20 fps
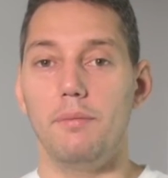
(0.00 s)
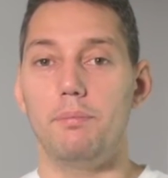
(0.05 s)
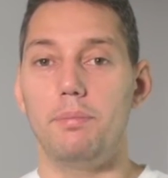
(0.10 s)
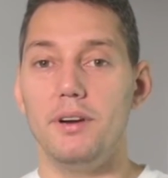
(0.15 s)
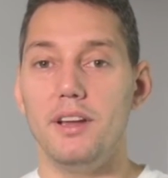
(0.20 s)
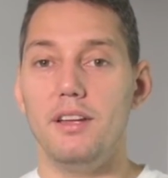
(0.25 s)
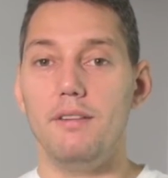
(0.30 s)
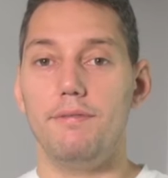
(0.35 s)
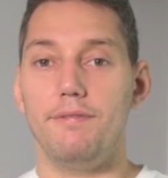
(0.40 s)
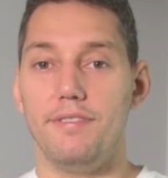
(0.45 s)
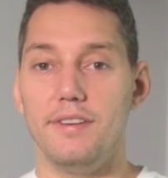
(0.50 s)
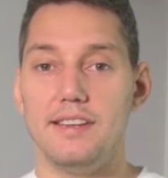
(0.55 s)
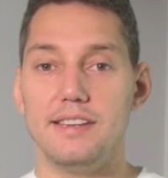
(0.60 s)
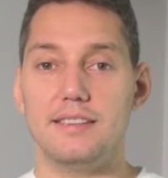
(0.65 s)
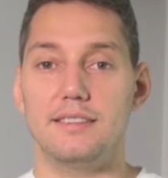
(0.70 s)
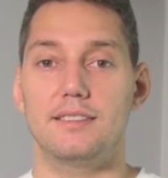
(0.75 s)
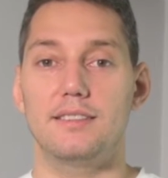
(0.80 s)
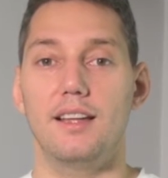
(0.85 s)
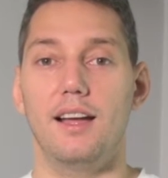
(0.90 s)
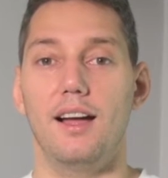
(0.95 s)

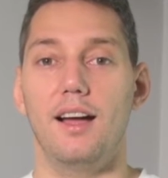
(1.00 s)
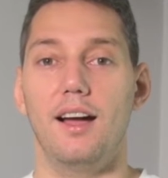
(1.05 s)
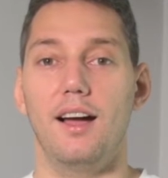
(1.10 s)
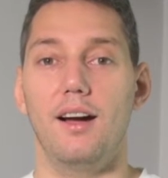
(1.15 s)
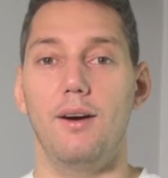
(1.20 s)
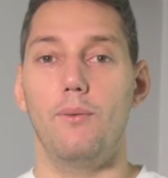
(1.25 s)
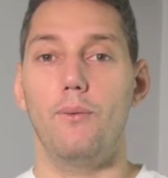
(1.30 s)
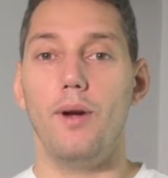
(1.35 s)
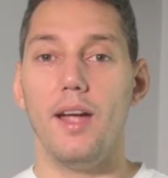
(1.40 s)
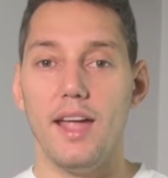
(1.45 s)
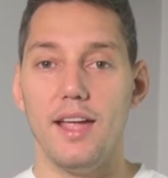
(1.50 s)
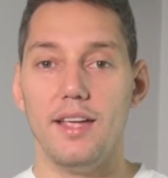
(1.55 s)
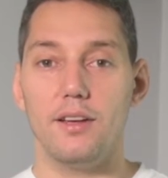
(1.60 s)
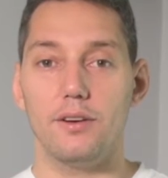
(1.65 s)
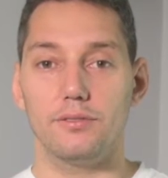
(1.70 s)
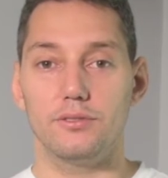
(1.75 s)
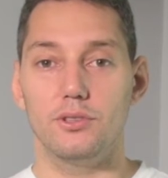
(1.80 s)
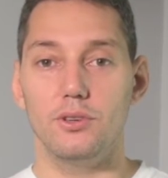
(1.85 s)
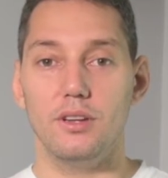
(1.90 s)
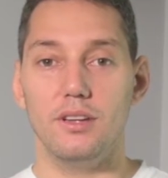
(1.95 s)
prefixed way
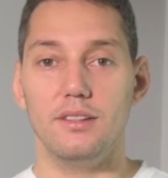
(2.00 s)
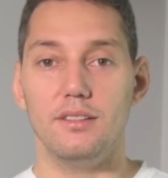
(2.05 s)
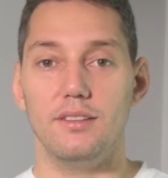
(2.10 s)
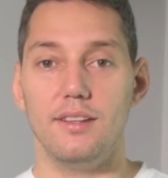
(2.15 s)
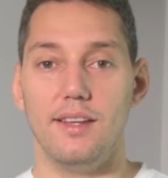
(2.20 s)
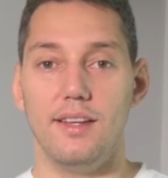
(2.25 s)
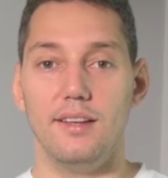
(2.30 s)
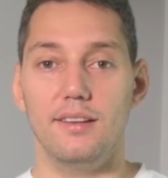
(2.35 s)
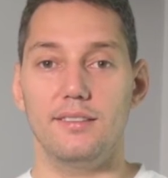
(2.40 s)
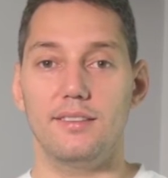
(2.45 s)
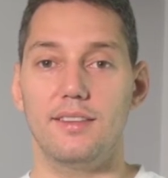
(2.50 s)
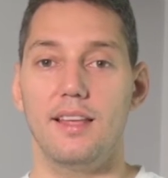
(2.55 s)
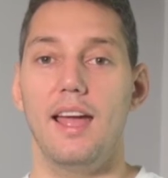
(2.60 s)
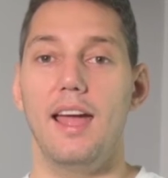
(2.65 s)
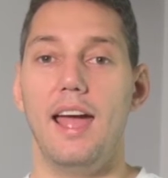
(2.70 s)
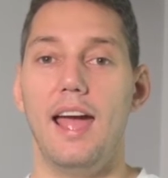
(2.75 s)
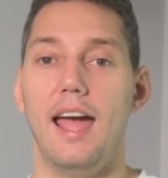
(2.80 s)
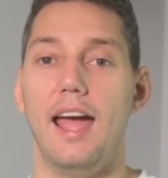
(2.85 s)
of doing things,